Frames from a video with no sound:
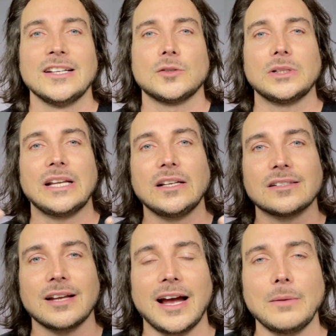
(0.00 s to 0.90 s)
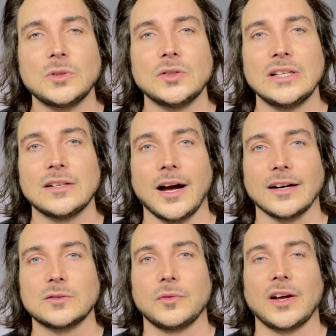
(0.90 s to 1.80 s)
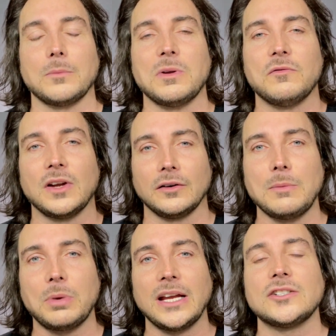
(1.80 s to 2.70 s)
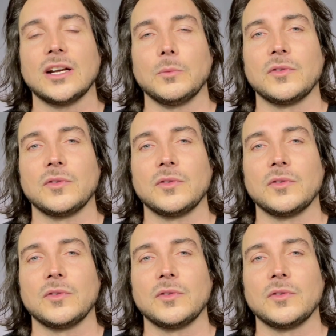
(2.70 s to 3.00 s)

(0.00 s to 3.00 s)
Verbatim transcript: So it takes time to detox. We've got to be very patient.